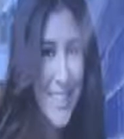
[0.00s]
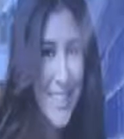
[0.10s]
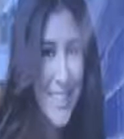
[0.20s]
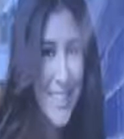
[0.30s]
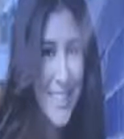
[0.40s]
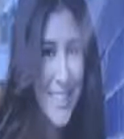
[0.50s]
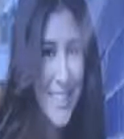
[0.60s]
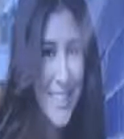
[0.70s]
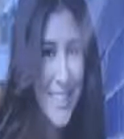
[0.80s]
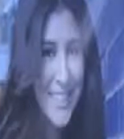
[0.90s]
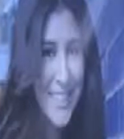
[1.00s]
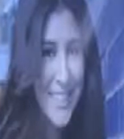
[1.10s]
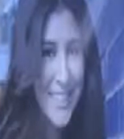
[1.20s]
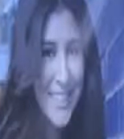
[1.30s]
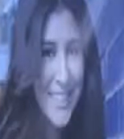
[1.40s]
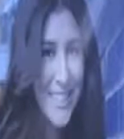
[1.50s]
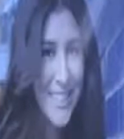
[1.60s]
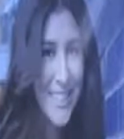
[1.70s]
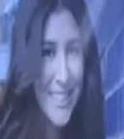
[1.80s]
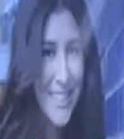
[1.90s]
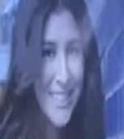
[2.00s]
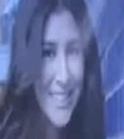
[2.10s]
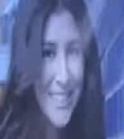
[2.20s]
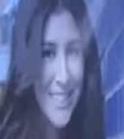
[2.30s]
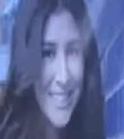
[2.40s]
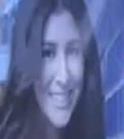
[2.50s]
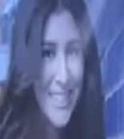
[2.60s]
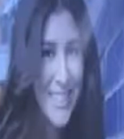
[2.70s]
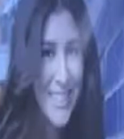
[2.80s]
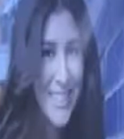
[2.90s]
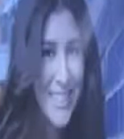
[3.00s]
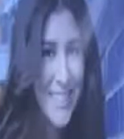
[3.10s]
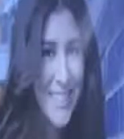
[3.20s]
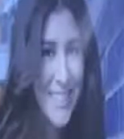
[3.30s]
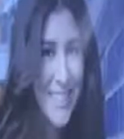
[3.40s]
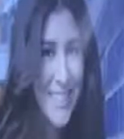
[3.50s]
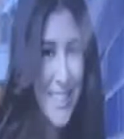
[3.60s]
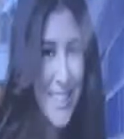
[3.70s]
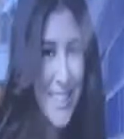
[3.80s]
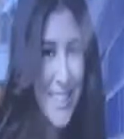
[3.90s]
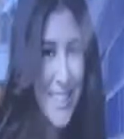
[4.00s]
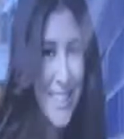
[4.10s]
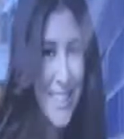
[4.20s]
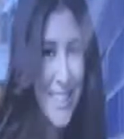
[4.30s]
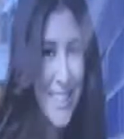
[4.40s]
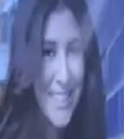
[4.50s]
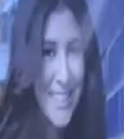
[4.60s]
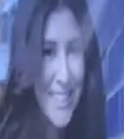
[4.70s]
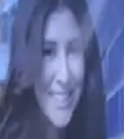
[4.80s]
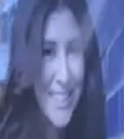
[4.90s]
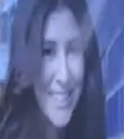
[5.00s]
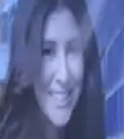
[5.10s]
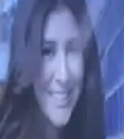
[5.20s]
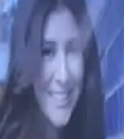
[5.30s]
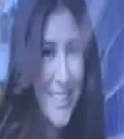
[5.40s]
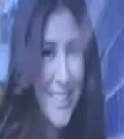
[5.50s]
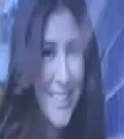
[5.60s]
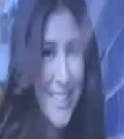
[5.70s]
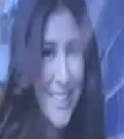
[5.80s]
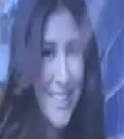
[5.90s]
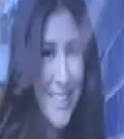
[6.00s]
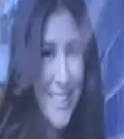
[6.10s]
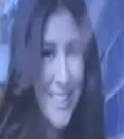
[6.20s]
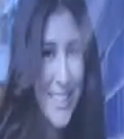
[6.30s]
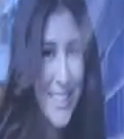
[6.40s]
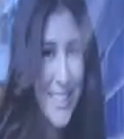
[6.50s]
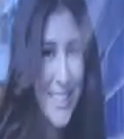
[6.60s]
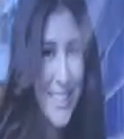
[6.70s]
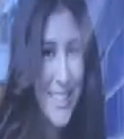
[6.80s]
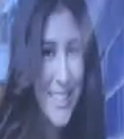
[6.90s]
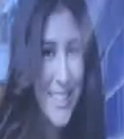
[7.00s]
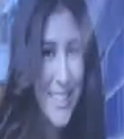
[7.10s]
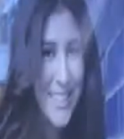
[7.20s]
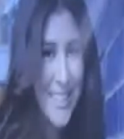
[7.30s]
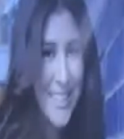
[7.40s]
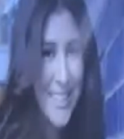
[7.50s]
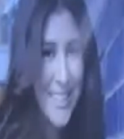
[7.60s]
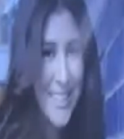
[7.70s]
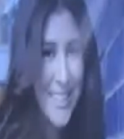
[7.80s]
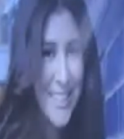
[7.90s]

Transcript: The person shown says nothing.